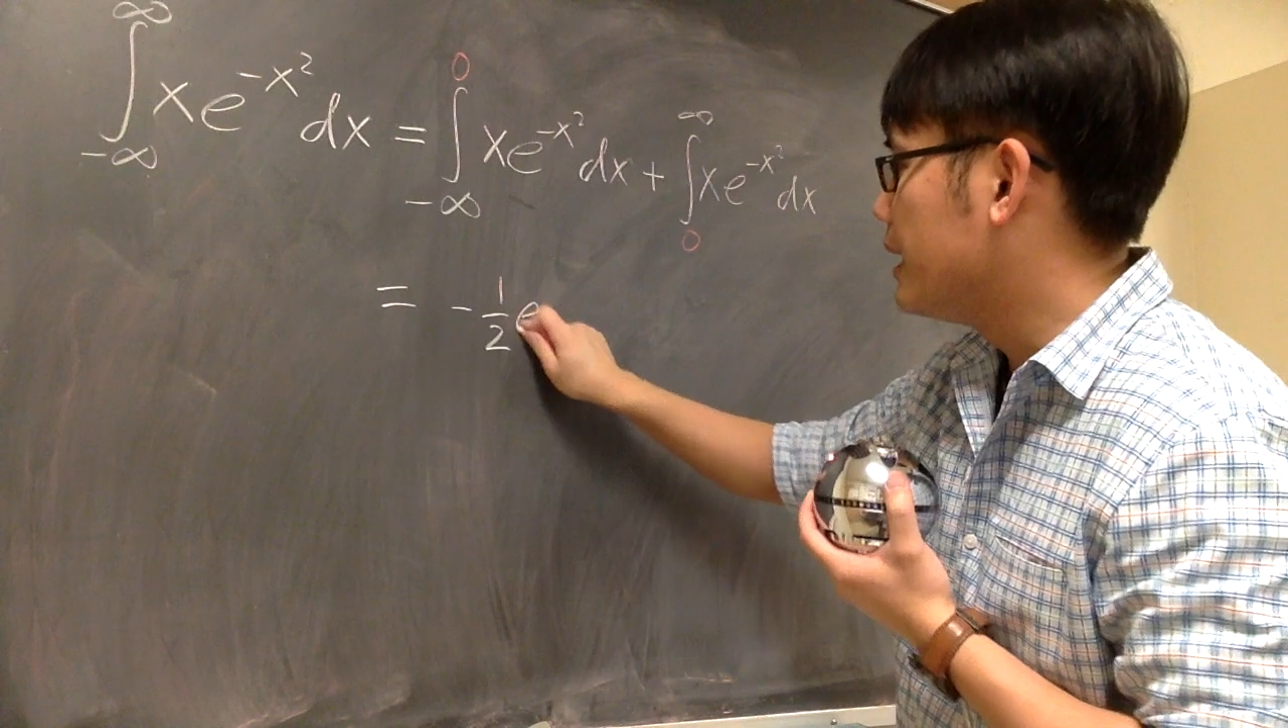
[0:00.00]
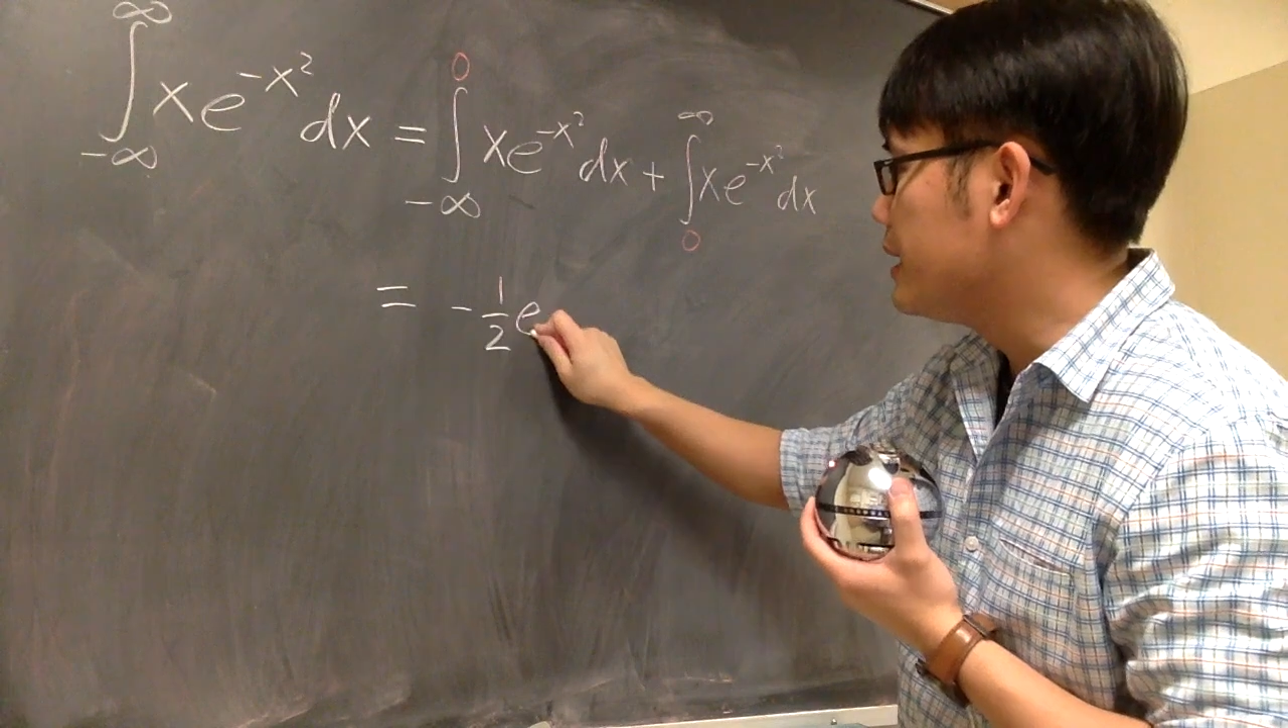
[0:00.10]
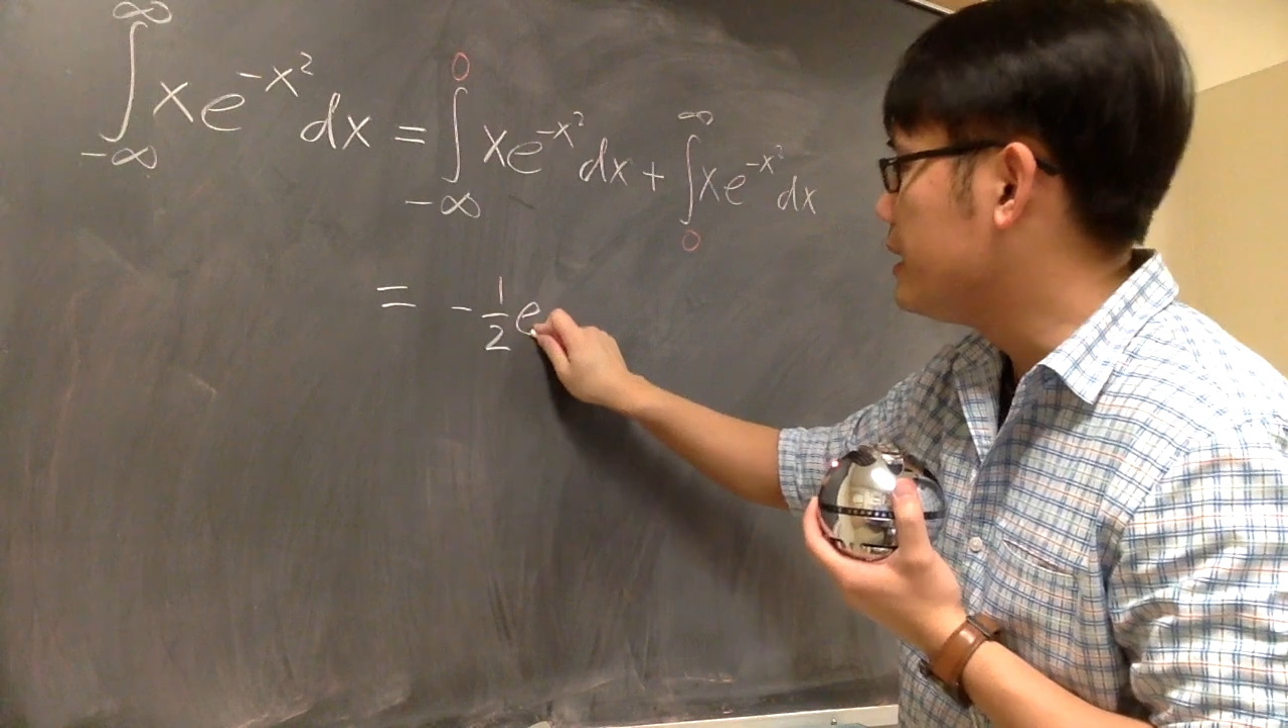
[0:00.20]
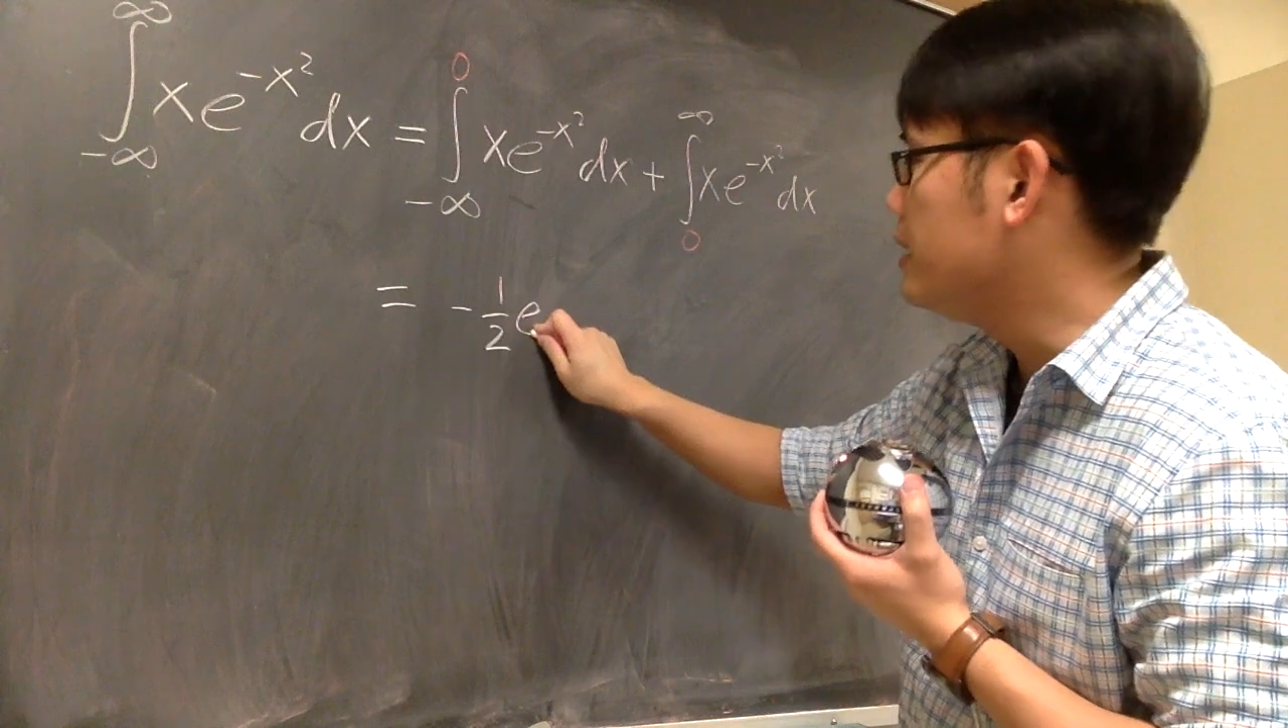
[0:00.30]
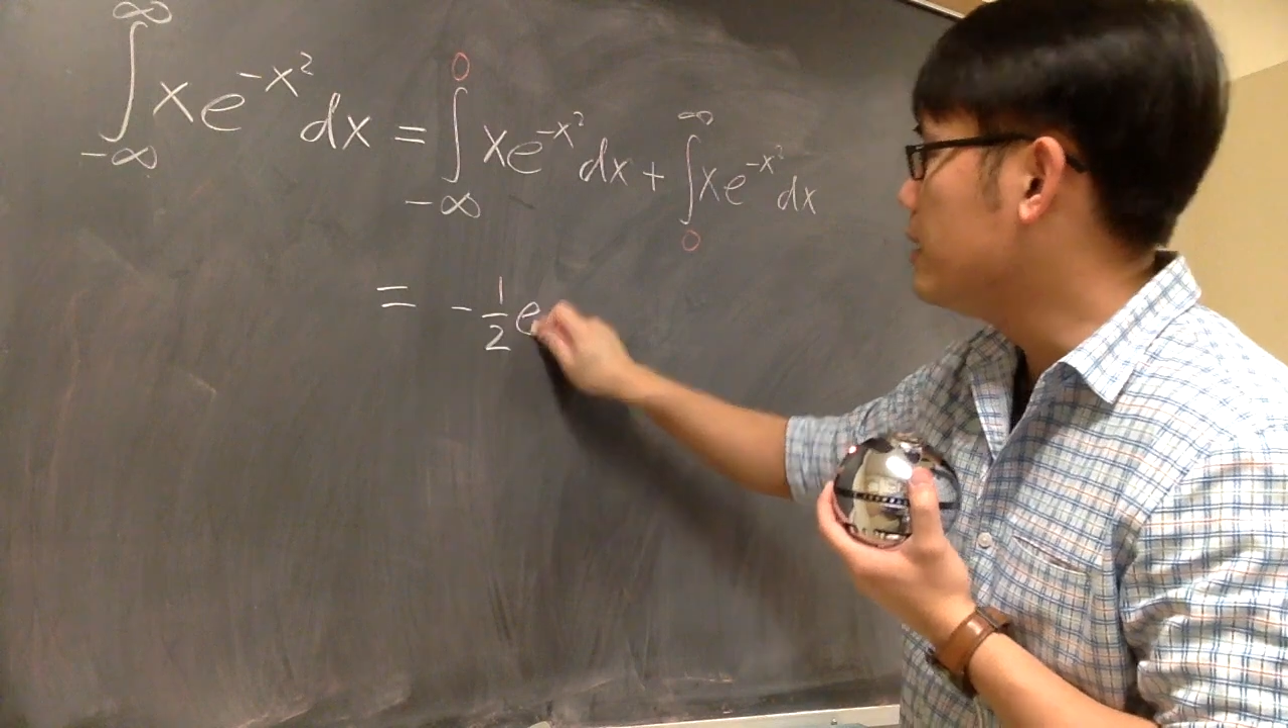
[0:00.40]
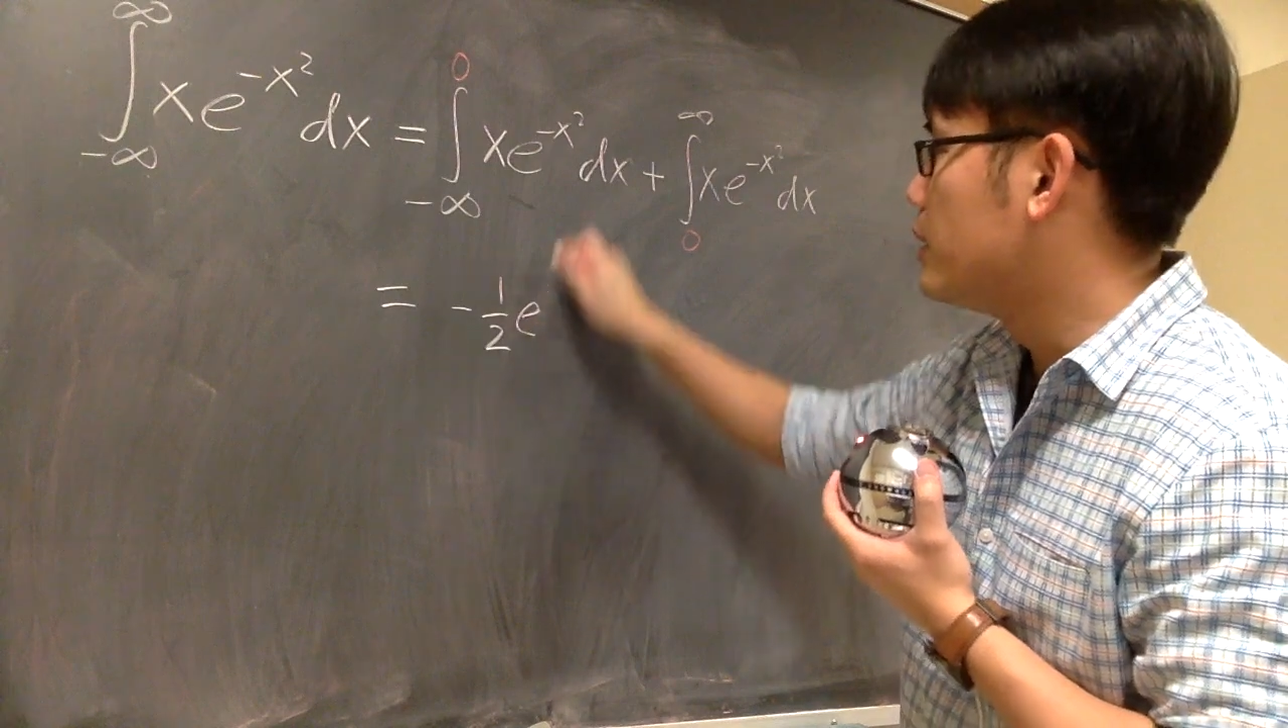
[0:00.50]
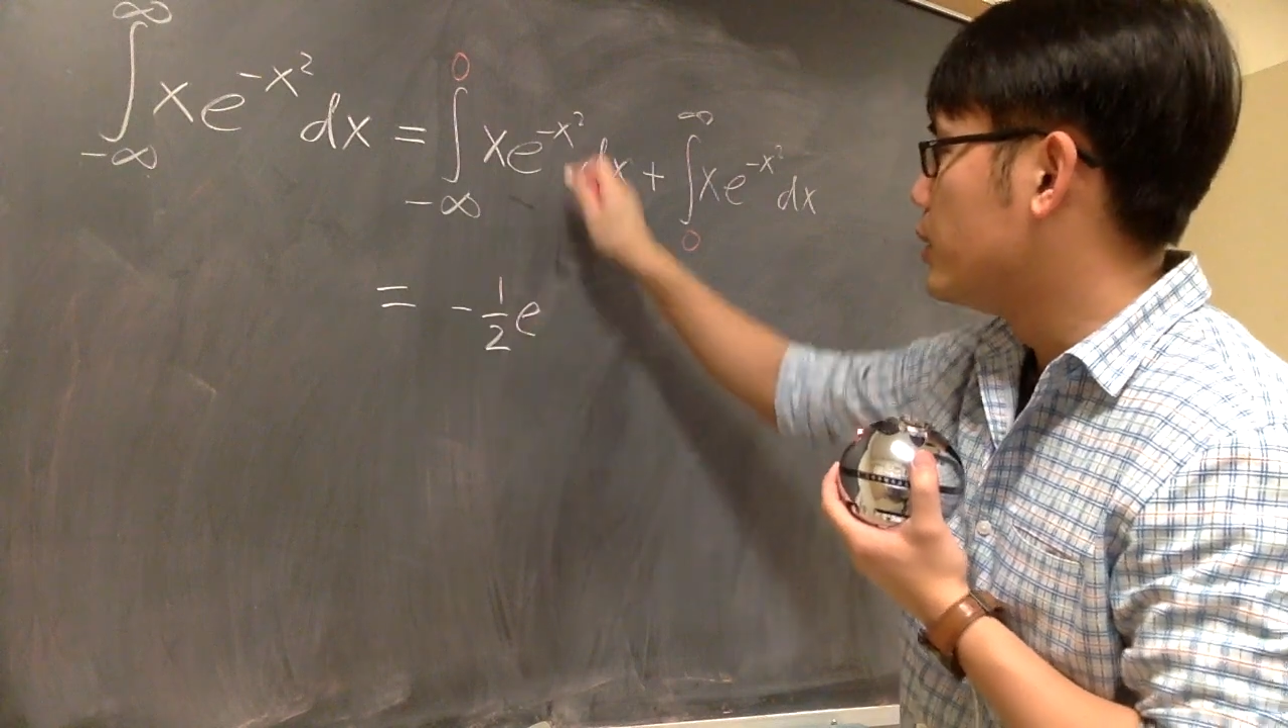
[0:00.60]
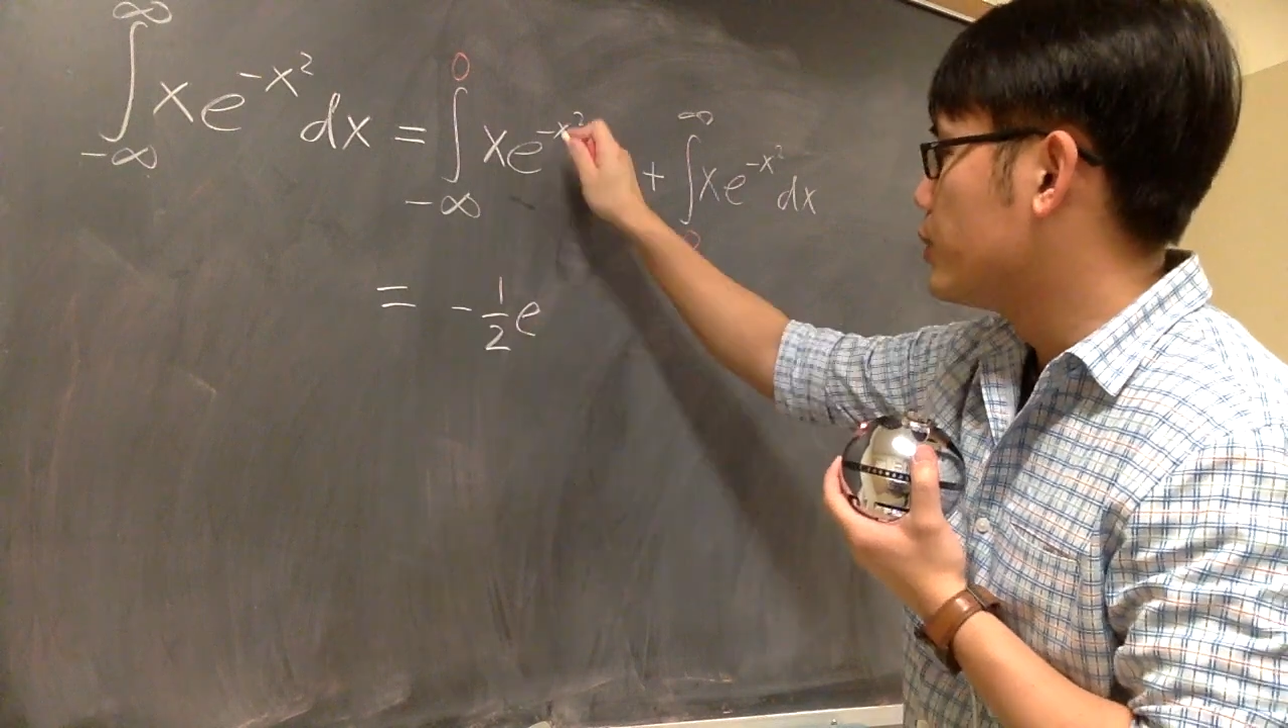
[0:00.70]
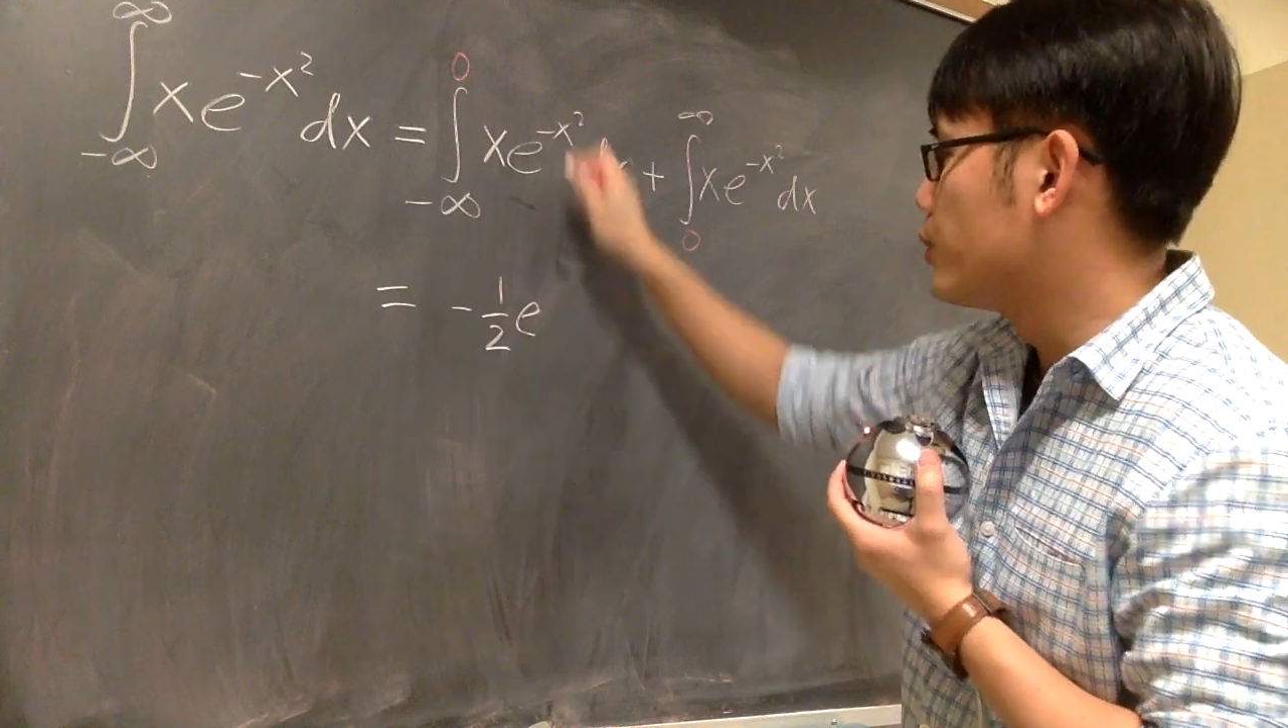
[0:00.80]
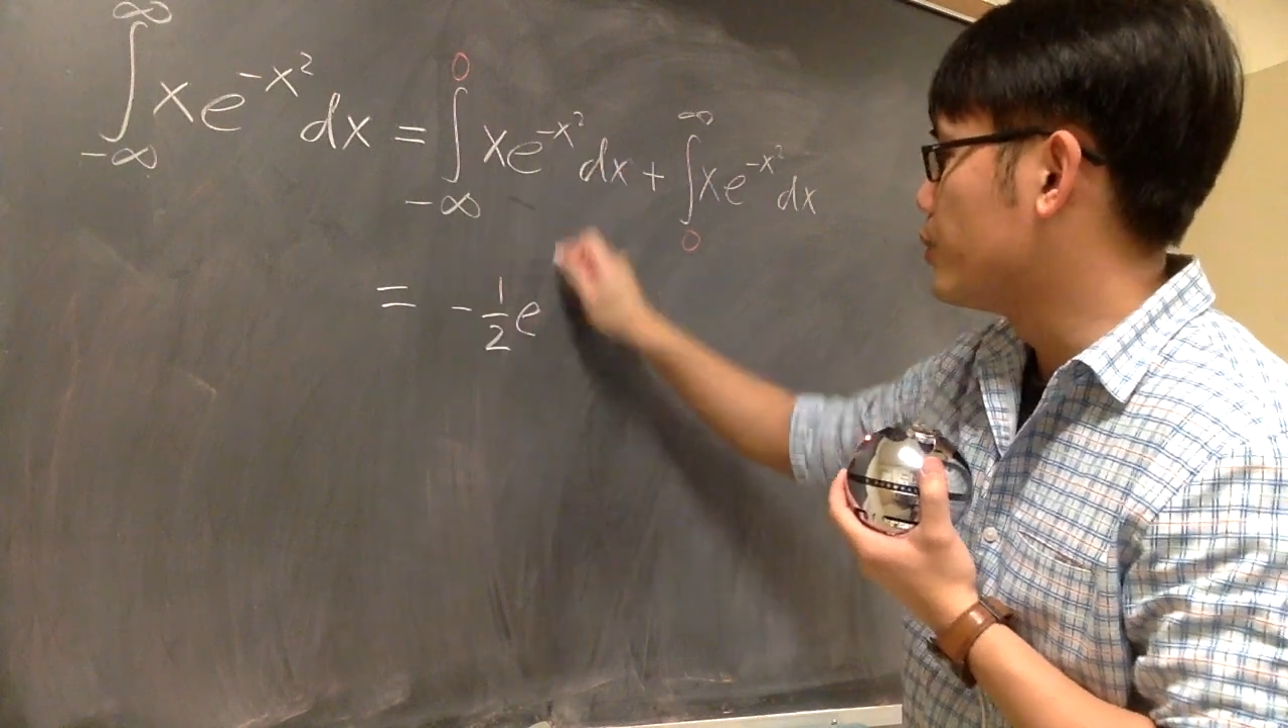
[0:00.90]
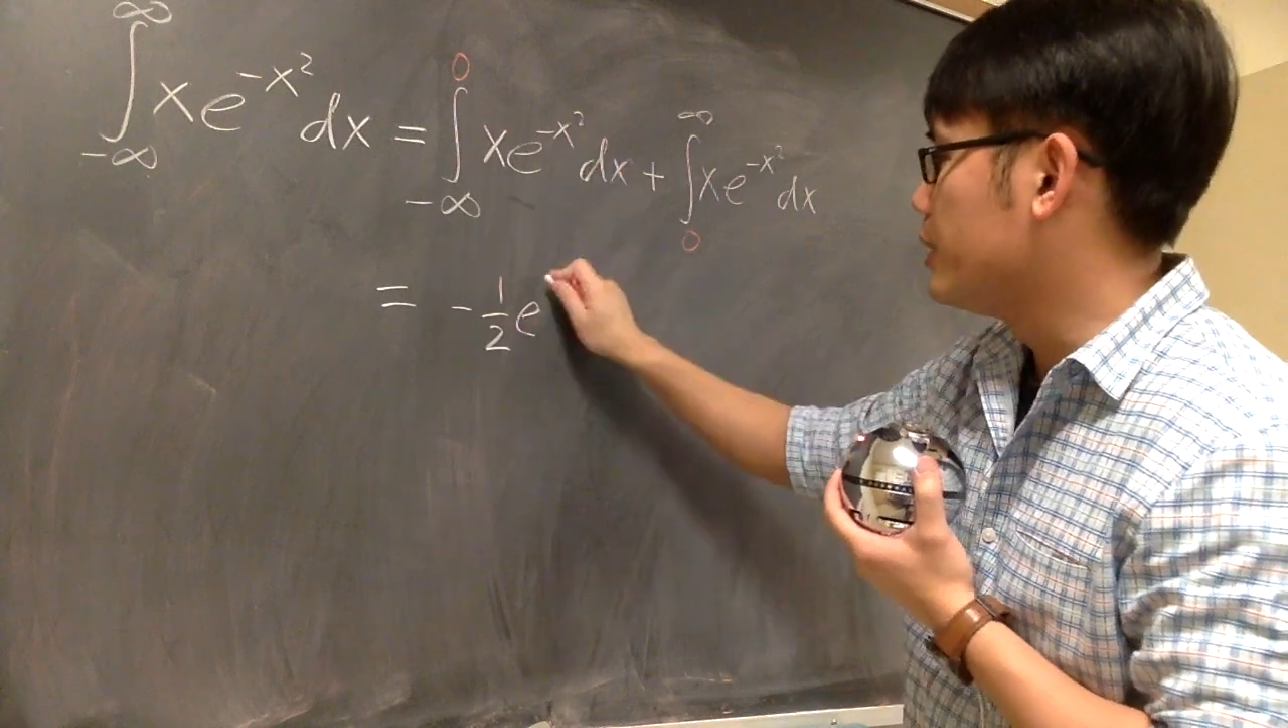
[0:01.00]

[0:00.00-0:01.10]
e to